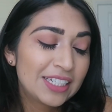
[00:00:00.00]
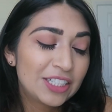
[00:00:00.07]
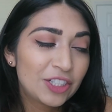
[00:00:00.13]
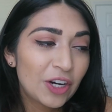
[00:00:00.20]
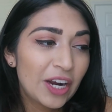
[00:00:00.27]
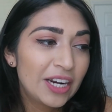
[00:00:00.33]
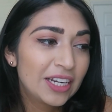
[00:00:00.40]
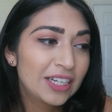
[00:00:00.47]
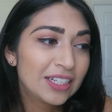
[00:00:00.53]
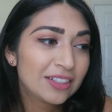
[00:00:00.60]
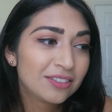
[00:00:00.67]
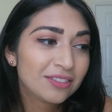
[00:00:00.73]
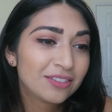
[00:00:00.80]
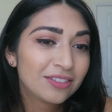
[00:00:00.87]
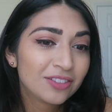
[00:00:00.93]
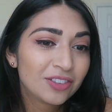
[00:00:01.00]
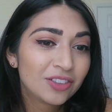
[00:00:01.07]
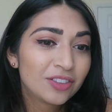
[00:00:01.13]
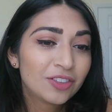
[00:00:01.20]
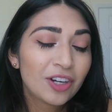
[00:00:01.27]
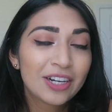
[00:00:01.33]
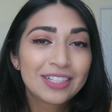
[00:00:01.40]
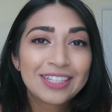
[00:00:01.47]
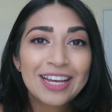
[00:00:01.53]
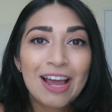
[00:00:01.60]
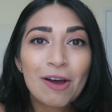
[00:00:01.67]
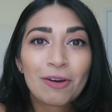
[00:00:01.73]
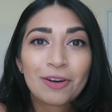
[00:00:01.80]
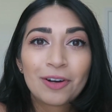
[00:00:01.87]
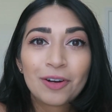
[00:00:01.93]
try to see
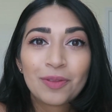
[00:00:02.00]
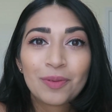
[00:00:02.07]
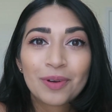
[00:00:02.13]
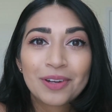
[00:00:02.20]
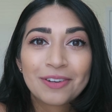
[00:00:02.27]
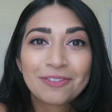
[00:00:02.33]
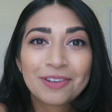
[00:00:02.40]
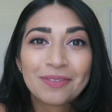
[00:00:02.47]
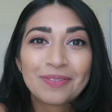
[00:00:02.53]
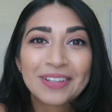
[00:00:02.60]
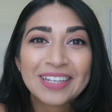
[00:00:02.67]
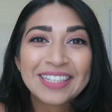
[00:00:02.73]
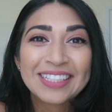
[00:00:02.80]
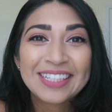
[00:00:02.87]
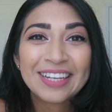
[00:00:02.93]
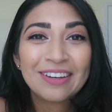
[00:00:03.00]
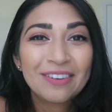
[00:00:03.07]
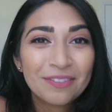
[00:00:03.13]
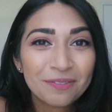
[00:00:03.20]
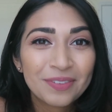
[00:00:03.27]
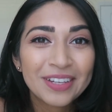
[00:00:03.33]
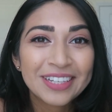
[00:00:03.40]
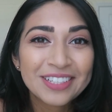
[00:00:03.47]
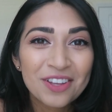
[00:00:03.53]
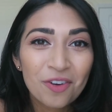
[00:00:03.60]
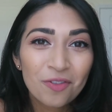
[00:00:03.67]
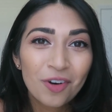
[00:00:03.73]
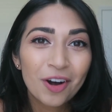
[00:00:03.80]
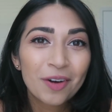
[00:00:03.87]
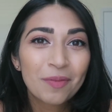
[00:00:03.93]
how on earth we're going to film this being so
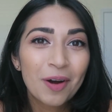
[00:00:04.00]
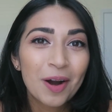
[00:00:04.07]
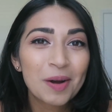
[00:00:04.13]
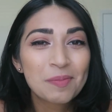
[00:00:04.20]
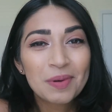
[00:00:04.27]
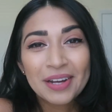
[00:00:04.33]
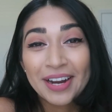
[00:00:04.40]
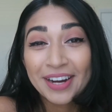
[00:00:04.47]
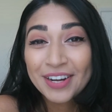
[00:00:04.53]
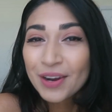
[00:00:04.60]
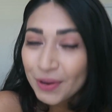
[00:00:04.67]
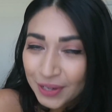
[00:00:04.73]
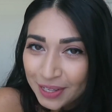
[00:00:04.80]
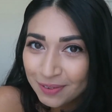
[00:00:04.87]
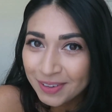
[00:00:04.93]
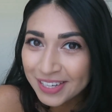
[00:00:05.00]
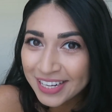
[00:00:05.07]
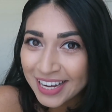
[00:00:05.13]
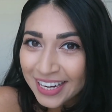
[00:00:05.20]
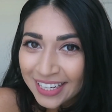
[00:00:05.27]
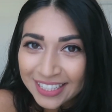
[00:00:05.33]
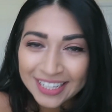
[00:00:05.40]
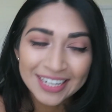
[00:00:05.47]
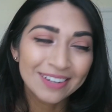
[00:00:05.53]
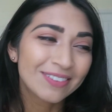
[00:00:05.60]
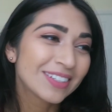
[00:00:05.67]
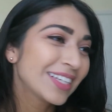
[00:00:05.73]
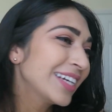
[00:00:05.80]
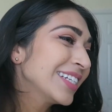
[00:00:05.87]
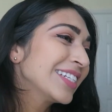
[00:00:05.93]
far apart. But I know it can be done, and I'm
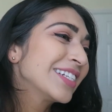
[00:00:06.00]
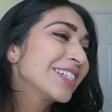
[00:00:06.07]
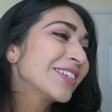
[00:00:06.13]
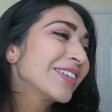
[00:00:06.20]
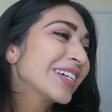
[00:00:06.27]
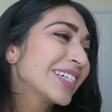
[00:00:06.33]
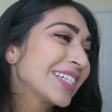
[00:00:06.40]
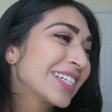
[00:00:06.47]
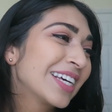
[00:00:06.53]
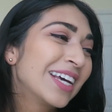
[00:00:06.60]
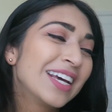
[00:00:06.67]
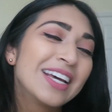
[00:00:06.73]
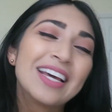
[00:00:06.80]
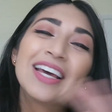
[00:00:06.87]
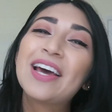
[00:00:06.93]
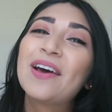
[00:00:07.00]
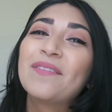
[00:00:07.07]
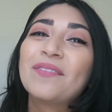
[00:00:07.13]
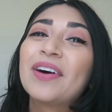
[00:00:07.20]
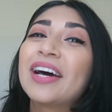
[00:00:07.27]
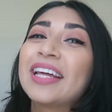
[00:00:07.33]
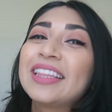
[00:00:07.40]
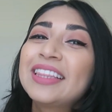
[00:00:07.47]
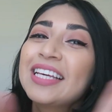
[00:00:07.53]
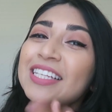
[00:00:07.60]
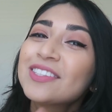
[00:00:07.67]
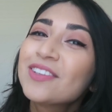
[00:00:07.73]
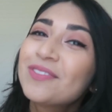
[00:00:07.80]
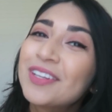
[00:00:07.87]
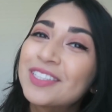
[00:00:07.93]
excited to do it. But
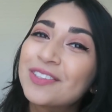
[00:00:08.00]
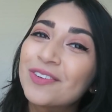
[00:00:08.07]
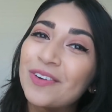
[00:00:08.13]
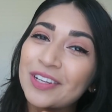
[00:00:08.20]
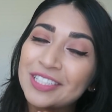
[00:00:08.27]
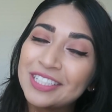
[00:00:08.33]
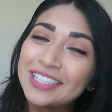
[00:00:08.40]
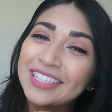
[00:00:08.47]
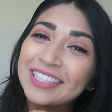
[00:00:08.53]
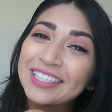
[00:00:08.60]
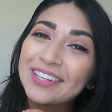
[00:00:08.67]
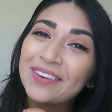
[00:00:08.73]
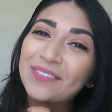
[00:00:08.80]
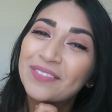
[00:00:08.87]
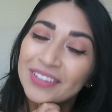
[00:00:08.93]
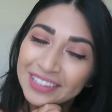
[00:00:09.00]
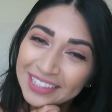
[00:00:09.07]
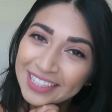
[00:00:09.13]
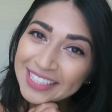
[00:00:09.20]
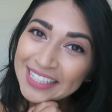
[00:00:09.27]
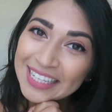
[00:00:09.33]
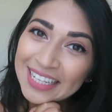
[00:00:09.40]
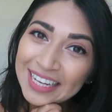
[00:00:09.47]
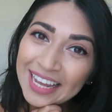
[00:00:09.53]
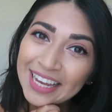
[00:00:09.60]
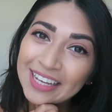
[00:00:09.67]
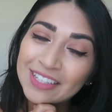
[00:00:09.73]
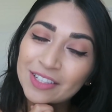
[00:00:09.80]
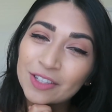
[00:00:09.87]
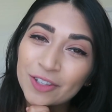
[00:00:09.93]
thanks so much for watching. Please
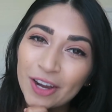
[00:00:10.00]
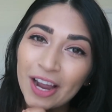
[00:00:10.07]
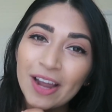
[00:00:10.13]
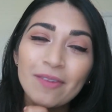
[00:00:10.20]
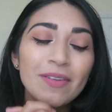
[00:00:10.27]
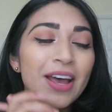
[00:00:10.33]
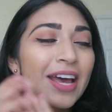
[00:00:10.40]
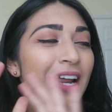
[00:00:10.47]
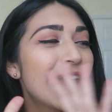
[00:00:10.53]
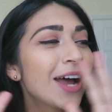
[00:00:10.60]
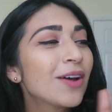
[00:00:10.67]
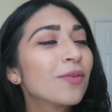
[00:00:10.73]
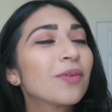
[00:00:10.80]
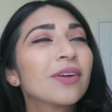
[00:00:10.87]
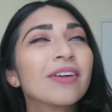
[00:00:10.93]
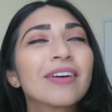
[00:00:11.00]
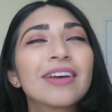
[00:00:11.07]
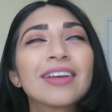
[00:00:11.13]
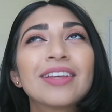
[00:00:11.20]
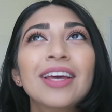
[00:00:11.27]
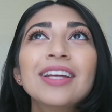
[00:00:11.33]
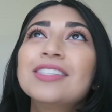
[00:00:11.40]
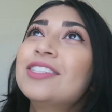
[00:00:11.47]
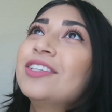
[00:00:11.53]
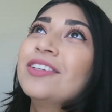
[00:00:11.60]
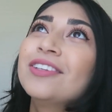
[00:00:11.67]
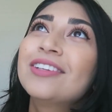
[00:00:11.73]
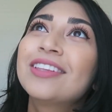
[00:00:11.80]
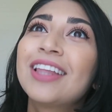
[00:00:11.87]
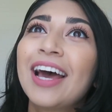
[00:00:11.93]
like and subscribe, and I will get
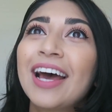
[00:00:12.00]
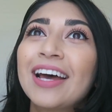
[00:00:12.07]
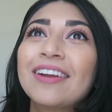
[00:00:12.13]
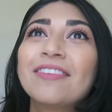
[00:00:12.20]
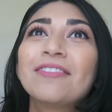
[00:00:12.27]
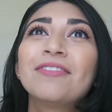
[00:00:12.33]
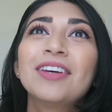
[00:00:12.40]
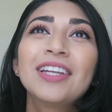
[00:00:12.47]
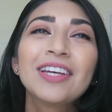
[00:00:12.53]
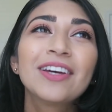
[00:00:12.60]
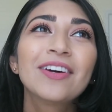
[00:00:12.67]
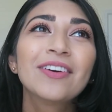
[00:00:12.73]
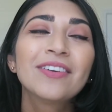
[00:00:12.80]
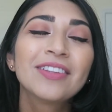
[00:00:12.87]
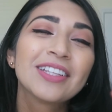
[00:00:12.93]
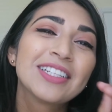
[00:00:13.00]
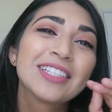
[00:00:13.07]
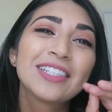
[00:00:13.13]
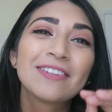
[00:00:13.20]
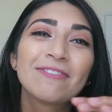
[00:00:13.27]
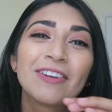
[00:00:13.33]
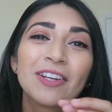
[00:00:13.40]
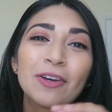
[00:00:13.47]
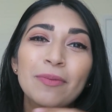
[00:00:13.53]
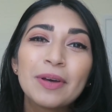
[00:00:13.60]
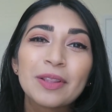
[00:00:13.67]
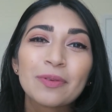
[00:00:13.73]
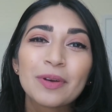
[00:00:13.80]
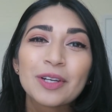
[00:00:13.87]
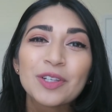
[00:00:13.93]
you that video, the Disney video
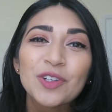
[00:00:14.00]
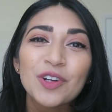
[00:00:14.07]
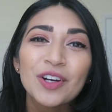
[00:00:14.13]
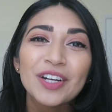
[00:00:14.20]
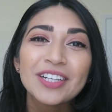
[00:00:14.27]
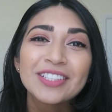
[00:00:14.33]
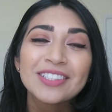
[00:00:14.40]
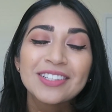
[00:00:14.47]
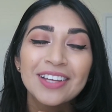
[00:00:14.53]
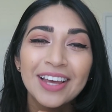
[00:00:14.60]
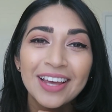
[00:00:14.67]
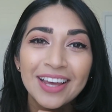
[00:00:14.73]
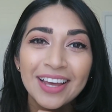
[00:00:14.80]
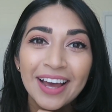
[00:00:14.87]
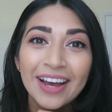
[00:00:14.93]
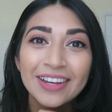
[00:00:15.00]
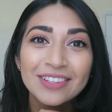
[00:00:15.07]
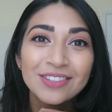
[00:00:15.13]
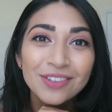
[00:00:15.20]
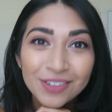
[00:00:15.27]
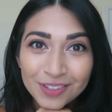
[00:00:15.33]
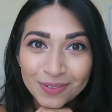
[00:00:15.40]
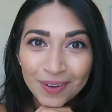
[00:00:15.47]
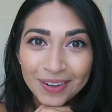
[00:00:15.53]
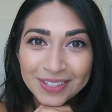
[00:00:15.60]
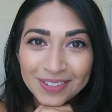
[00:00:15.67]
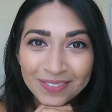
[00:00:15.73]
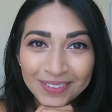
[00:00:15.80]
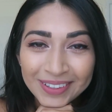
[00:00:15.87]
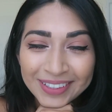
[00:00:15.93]
about the restaurants, as soon as
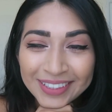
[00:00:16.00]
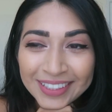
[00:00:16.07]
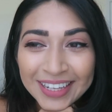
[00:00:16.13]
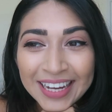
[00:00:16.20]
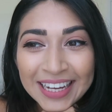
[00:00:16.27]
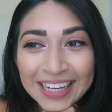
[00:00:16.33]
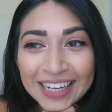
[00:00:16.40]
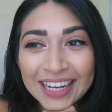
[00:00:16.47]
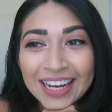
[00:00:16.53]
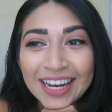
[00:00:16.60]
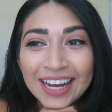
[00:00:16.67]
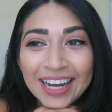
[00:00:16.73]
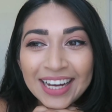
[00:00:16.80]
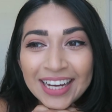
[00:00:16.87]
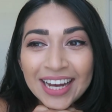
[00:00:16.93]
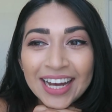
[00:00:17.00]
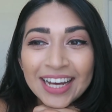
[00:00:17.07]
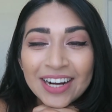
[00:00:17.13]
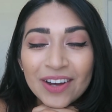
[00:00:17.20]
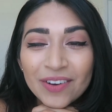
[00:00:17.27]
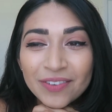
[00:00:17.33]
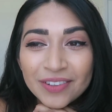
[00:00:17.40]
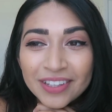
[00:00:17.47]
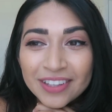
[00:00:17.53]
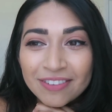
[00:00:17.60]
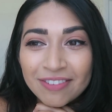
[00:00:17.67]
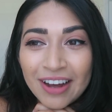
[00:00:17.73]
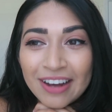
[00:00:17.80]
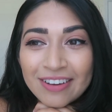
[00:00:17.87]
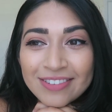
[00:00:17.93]
possible. And hopefully the
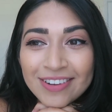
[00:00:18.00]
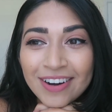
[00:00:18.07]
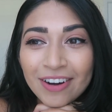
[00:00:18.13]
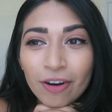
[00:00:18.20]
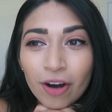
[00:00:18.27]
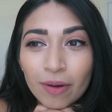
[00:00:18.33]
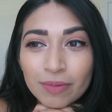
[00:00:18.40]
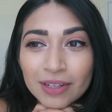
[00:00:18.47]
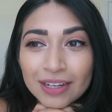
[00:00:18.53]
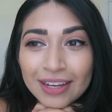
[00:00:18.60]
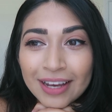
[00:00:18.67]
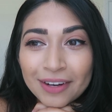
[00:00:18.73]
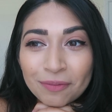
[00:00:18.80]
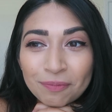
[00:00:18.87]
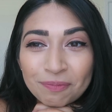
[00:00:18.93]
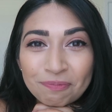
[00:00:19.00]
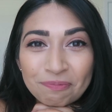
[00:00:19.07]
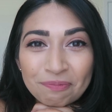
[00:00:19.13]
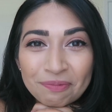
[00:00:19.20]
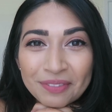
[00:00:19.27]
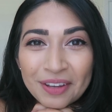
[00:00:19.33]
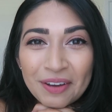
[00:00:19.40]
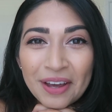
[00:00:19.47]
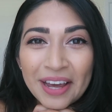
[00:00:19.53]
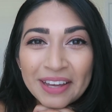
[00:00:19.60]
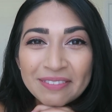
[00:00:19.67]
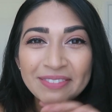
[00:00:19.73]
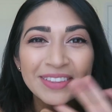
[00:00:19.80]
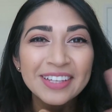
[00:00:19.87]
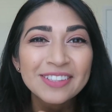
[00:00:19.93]
files aren't corrupted again.
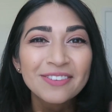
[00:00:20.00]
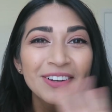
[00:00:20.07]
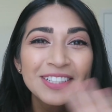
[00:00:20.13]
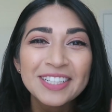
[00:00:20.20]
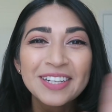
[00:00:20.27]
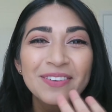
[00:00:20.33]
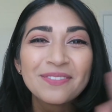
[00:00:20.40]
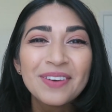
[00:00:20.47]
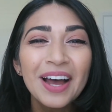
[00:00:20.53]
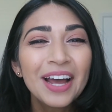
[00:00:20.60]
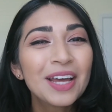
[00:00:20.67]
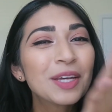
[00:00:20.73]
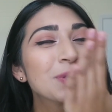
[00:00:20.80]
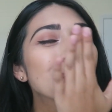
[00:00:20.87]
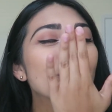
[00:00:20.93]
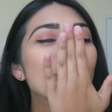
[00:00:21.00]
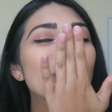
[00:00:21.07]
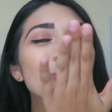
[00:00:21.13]
Okay, thanks for watching. Bye.